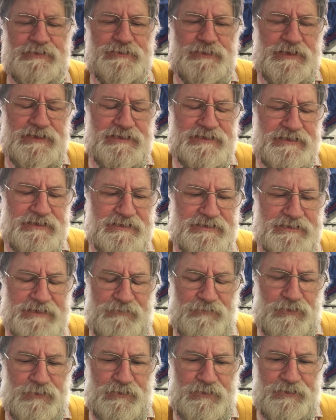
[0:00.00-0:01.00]

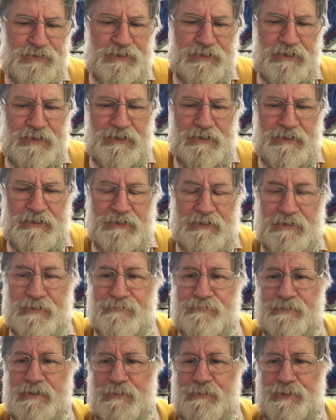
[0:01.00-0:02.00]
27th
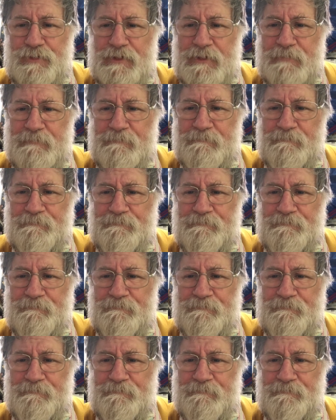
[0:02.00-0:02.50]
of February.